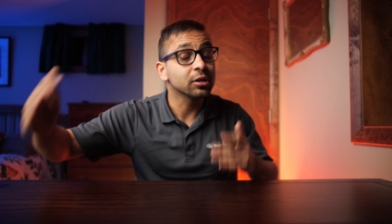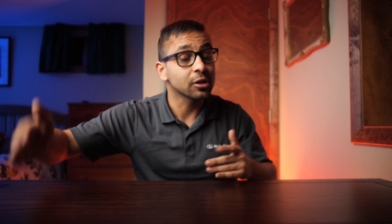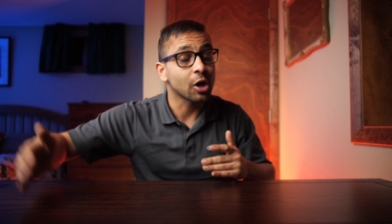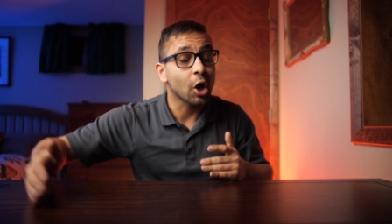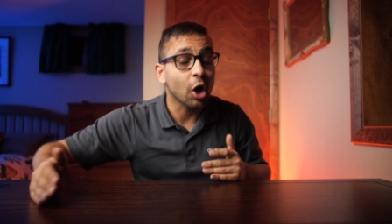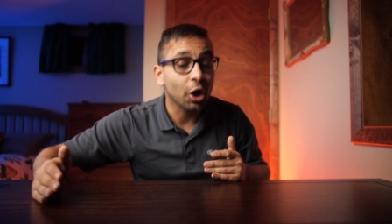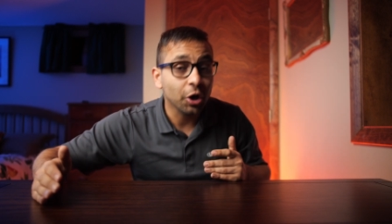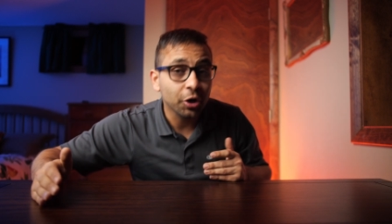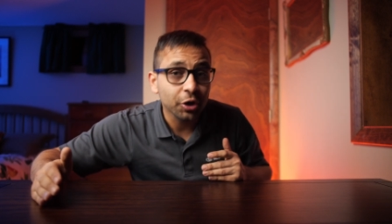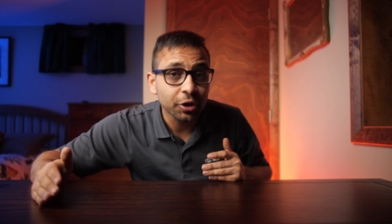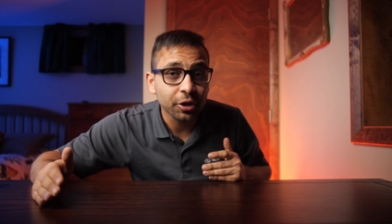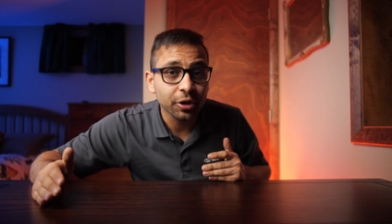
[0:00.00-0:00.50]

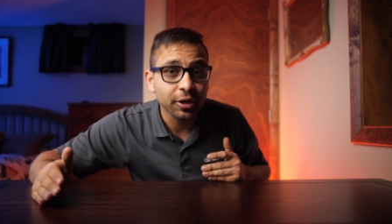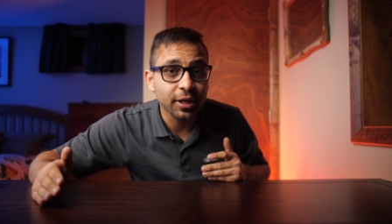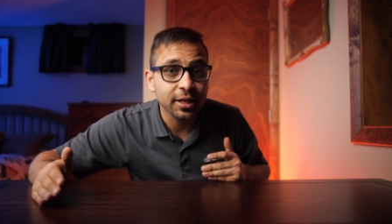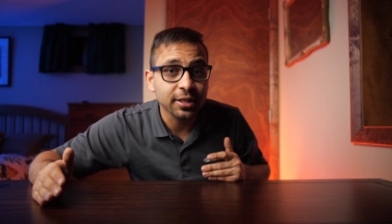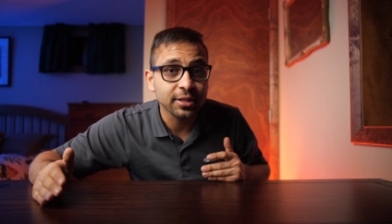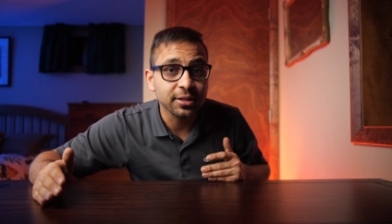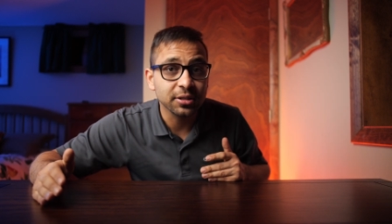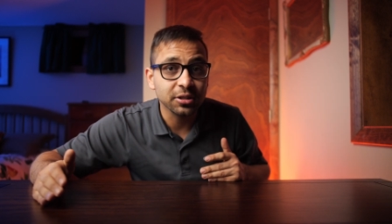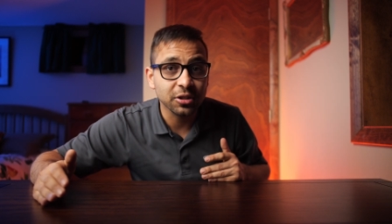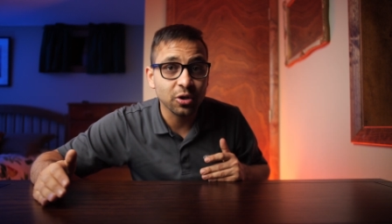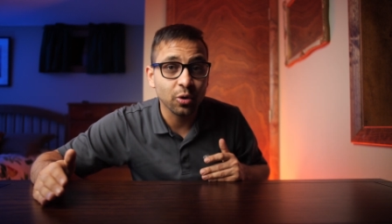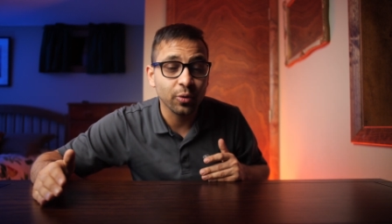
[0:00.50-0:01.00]
longer,
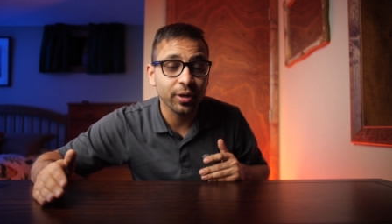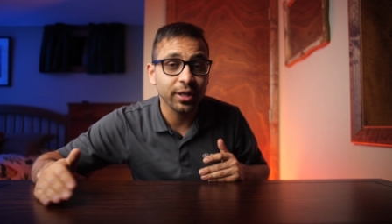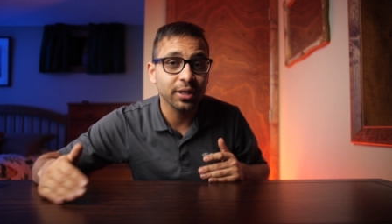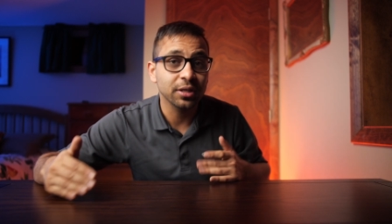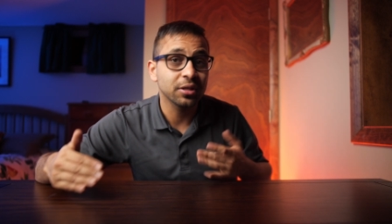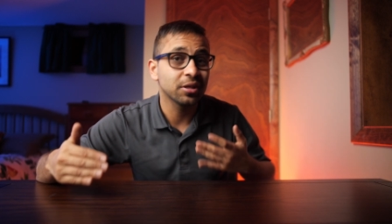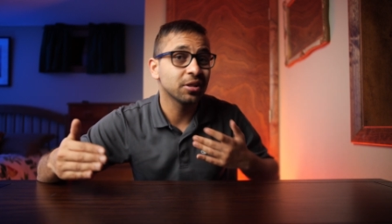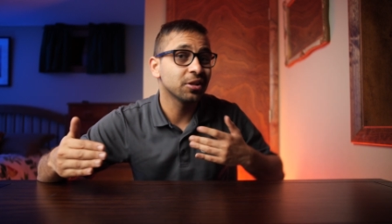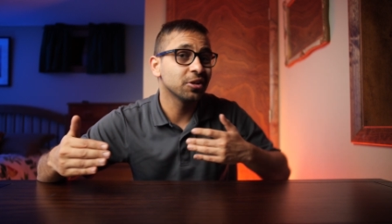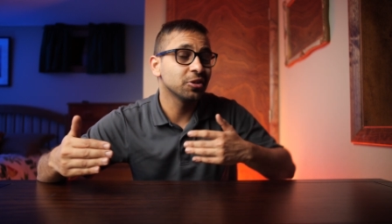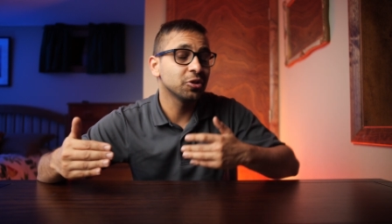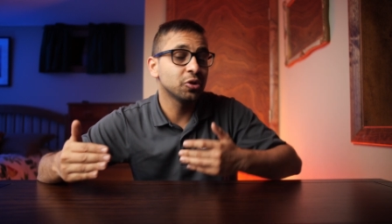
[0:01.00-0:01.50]
it's
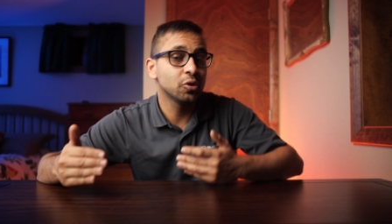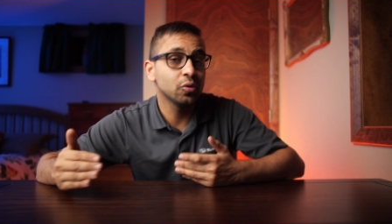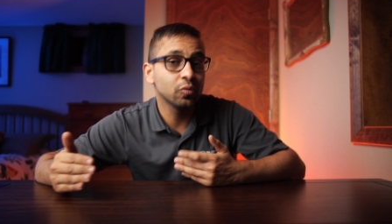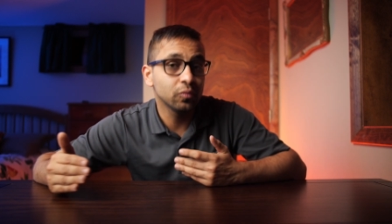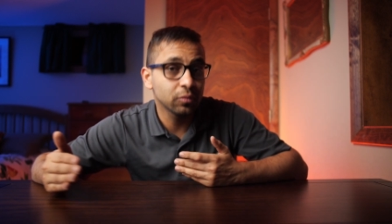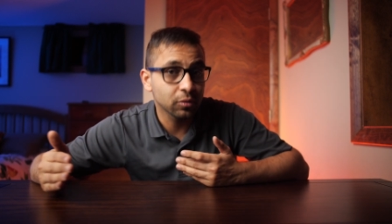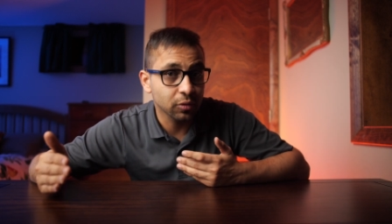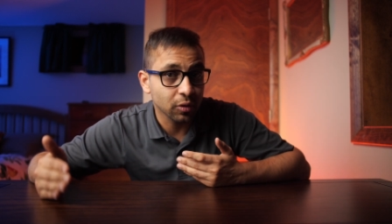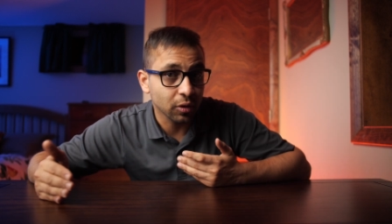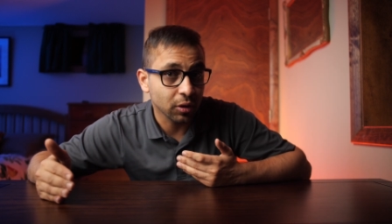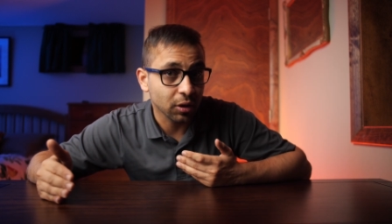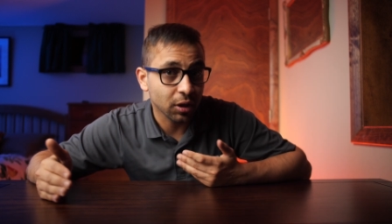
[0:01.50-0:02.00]
going to
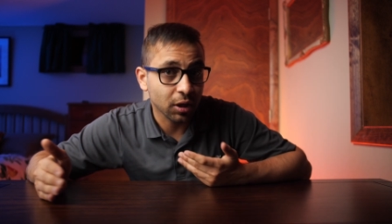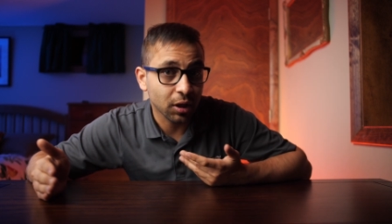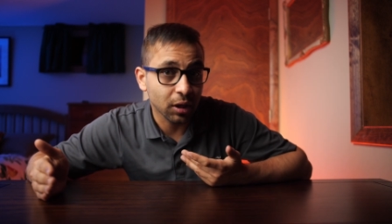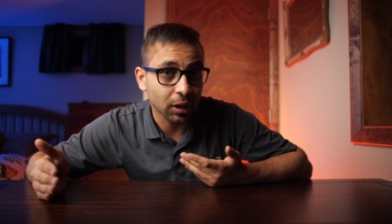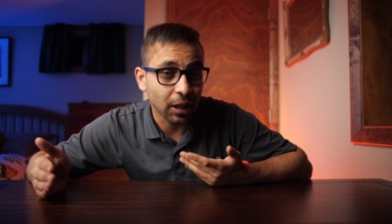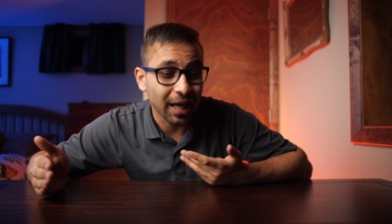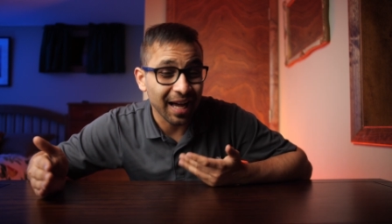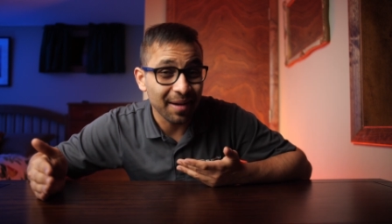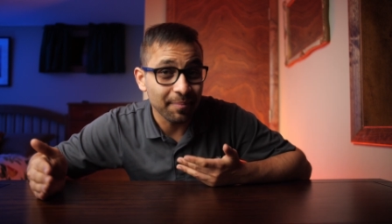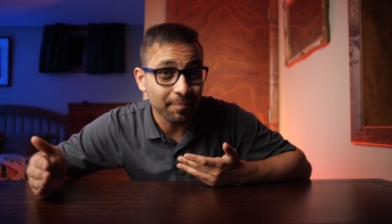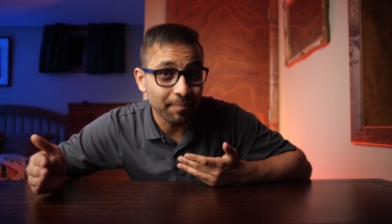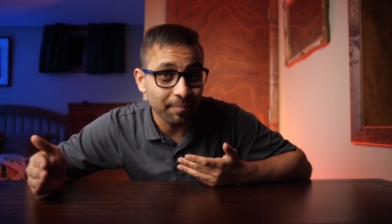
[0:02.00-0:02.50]
look a
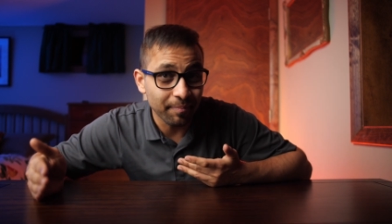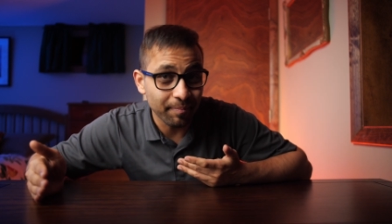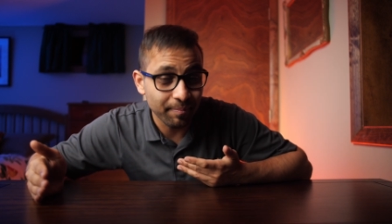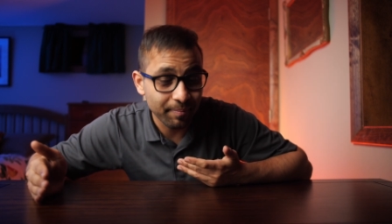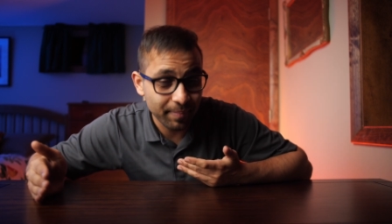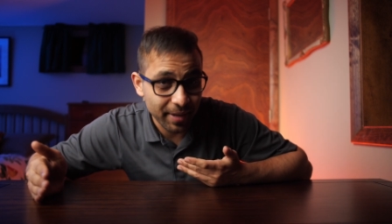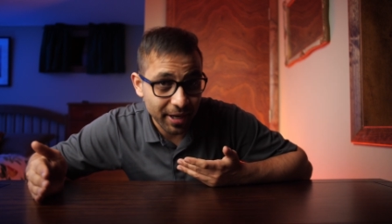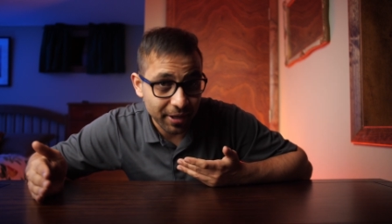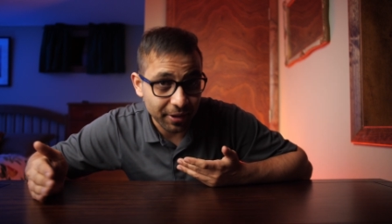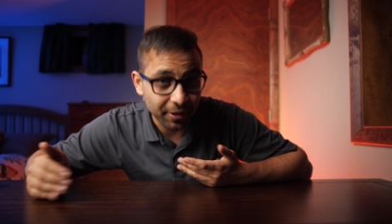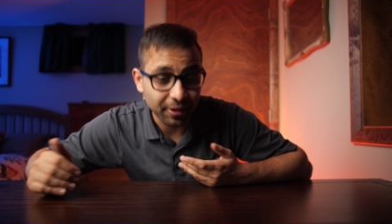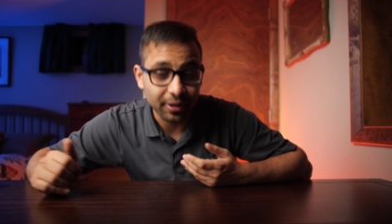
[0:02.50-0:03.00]
lot
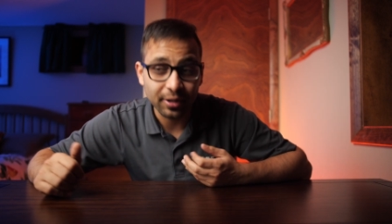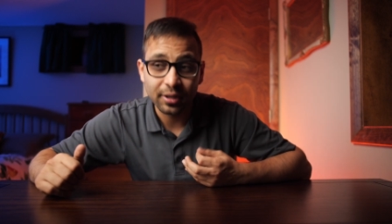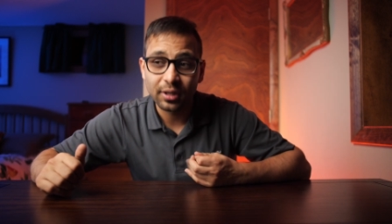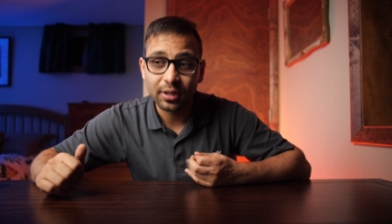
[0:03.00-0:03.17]
better.